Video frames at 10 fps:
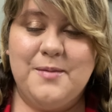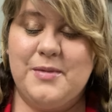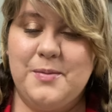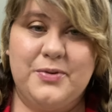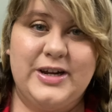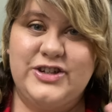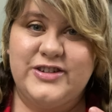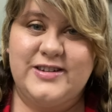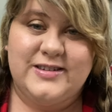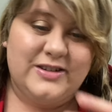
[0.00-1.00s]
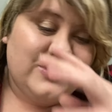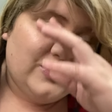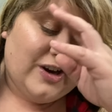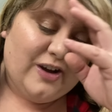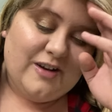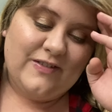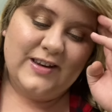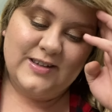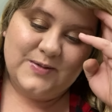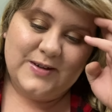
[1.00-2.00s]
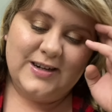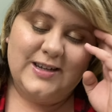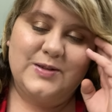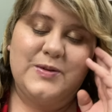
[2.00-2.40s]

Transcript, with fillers: My brain just doesn't shut off. It is what it is.